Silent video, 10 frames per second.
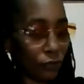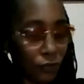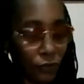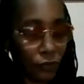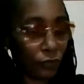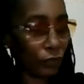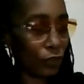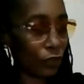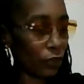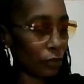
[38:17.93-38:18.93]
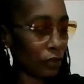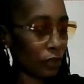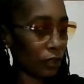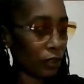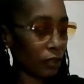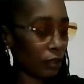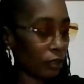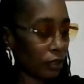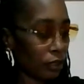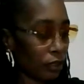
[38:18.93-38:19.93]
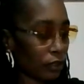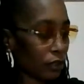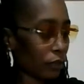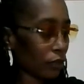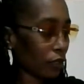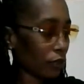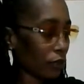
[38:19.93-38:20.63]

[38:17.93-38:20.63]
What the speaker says: You know what I'm saying? I'll just go down here.